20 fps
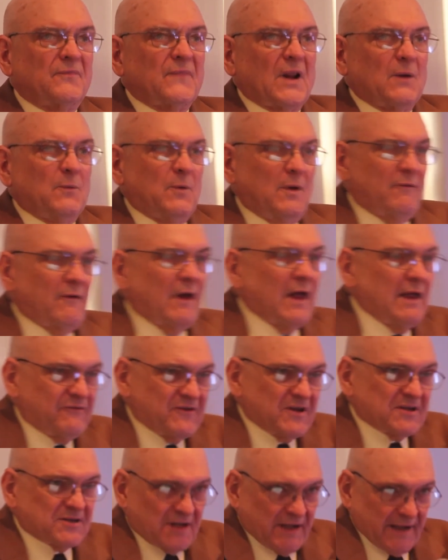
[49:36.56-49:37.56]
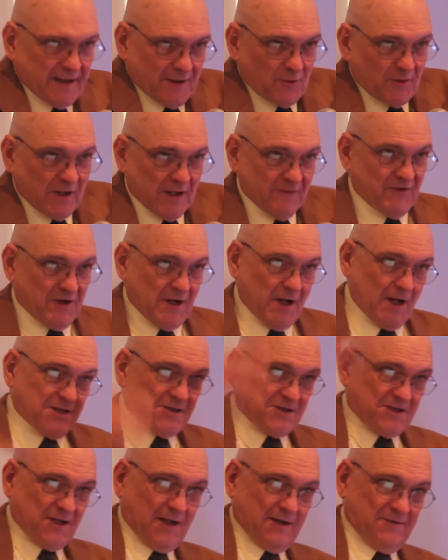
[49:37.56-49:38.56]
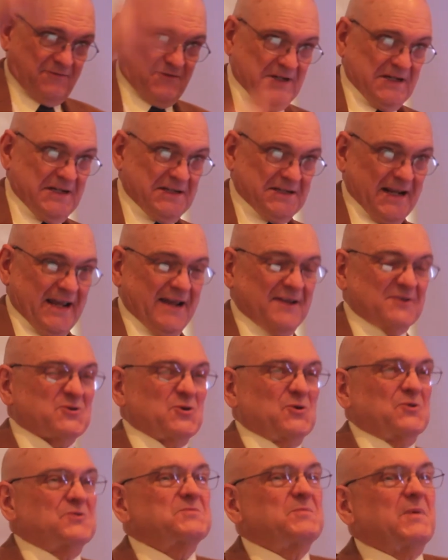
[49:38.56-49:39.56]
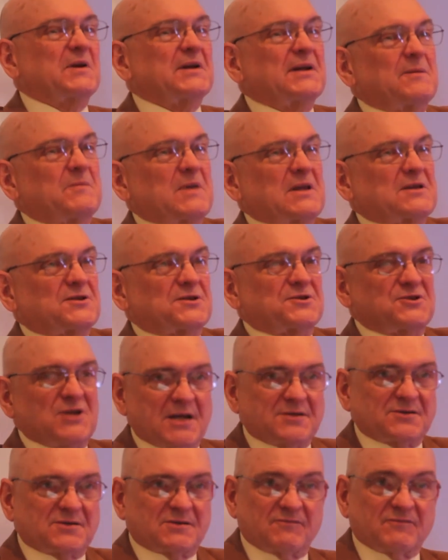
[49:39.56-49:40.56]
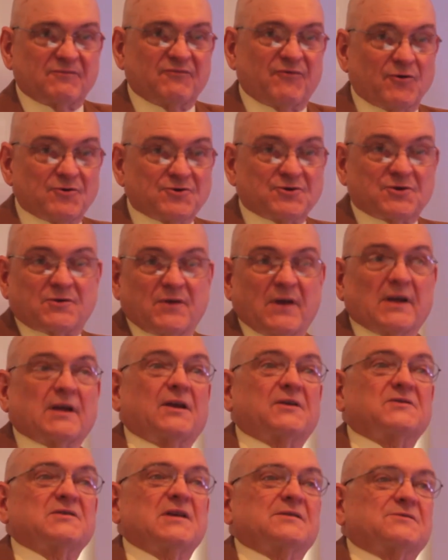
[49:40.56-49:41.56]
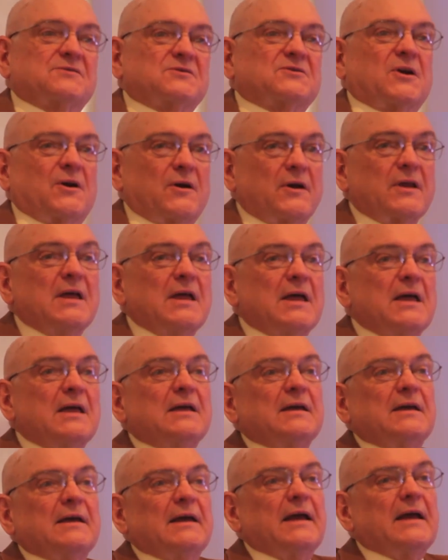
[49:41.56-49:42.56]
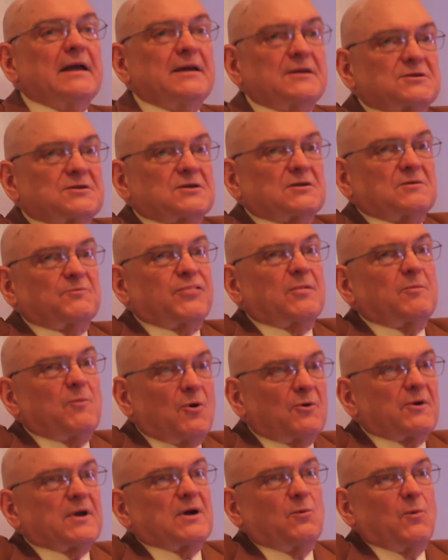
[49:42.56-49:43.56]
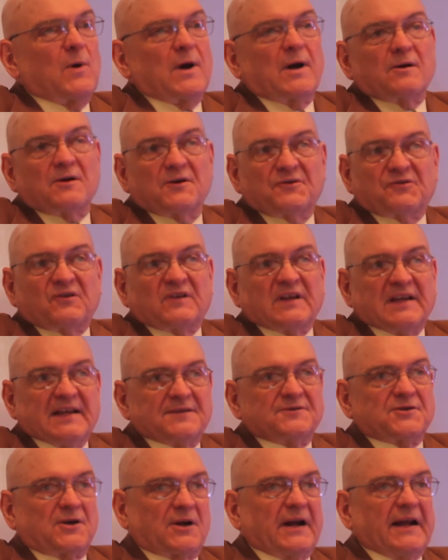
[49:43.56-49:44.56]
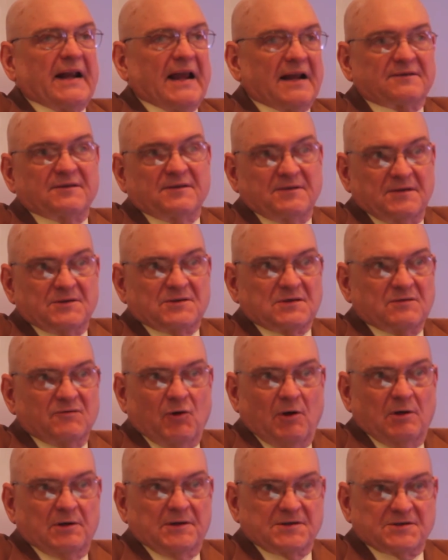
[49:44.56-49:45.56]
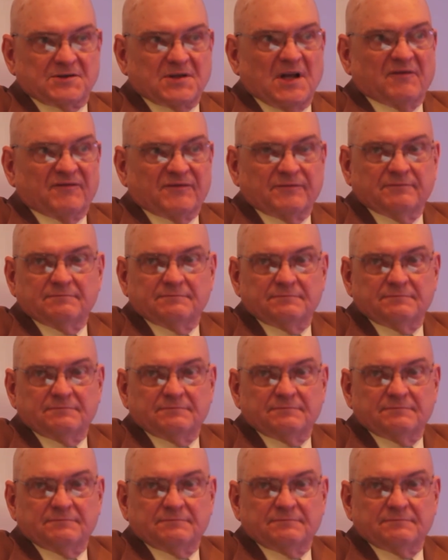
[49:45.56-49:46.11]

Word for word: Well, obviously I don't have a nice set of neat answers, but let me suggest first thing is necessary is promoting awareness of the interconnectedness of all this stuff.